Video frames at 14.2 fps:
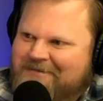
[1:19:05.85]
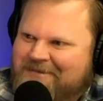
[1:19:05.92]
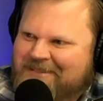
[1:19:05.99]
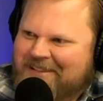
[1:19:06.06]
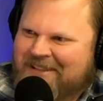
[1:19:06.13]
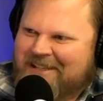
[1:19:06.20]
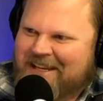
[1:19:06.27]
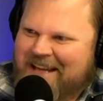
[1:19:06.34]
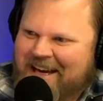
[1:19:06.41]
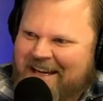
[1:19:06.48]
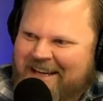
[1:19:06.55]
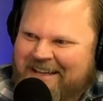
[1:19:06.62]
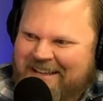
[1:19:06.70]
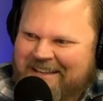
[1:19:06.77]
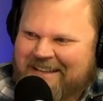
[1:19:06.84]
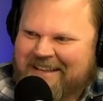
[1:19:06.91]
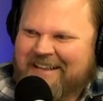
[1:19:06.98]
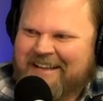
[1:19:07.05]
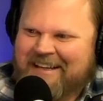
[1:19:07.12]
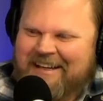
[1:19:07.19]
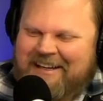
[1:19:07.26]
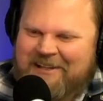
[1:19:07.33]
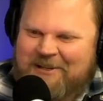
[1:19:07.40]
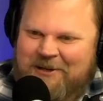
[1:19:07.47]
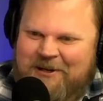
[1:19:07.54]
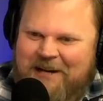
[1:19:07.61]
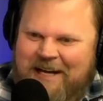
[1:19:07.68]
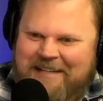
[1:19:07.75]
You seen that? You're
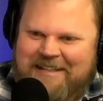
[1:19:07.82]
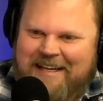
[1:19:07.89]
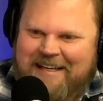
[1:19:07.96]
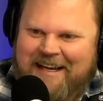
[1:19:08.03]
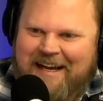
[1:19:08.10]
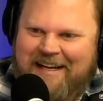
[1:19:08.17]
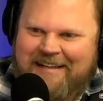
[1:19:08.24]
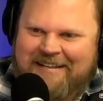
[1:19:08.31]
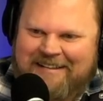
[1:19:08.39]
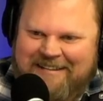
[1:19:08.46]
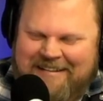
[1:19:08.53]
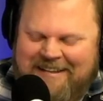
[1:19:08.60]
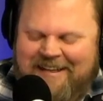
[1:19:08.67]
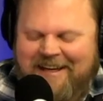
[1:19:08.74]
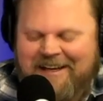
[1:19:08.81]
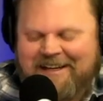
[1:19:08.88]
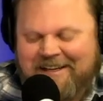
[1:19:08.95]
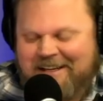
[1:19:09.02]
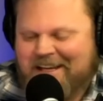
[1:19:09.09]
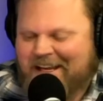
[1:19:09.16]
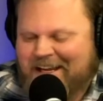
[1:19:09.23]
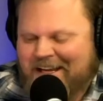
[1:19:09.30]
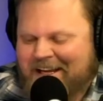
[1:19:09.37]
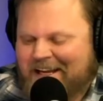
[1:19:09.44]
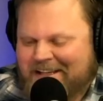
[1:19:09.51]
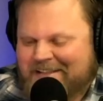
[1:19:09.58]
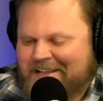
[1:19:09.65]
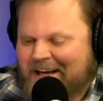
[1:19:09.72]
not that guy. Yeah. He,
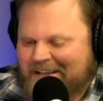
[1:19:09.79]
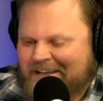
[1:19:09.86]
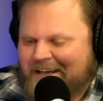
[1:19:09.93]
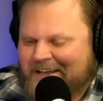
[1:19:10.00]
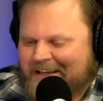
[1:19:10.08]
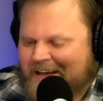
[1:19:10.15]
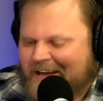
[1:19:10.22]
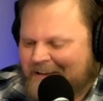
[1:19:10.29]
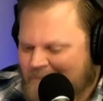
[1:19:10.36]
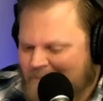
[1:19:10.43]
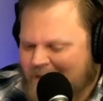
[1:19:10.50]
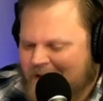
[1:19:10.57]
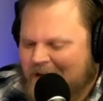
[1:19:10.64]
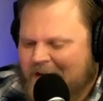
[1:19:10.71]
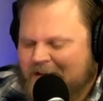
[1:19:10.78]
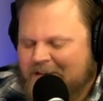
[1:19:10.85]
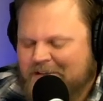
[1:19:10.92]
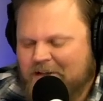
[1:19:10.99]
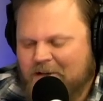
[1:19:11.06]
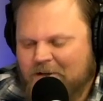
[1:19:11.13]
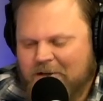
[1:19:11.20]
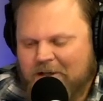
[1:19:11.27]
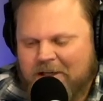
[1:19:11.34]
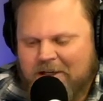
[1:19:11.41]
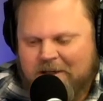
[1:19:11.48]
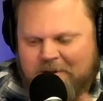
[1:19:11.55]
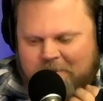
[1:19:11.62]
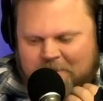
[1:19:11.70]
he's not that guy. Yeah. So,
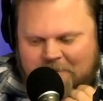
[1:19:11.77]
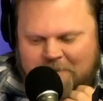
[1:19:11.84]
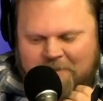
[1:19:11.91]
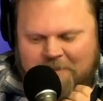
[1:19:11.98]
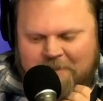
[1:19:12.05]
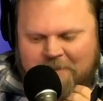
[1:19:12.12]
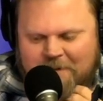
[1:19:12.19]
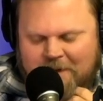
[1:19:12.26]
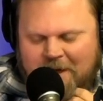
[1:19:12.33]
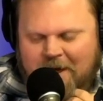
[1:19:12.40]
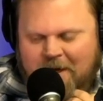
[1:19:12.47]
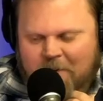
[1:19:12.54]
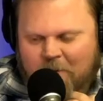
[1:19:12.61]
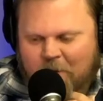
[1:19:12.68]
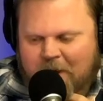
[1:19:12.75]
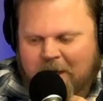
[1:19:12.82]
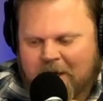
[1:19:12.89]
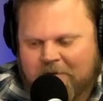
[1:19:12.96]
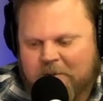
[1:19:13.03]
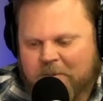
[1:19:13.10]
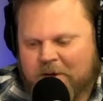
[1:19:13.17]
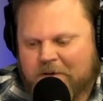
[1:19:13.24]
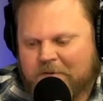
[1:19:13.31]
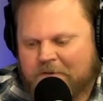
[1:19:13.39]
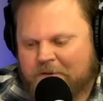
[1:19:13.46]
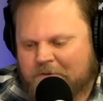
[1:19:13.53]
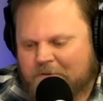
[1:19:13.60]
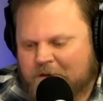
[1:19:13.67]
uh, yeah, we have the
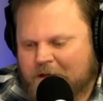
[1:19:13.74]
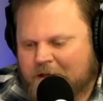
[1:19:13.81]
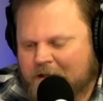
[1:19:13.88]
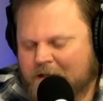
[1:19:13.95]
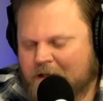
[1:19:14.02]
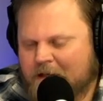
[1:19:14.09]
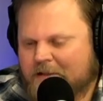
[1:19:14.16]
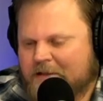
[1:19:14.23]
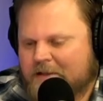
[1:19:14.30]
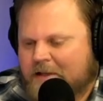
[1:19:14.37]
benefit of reading this.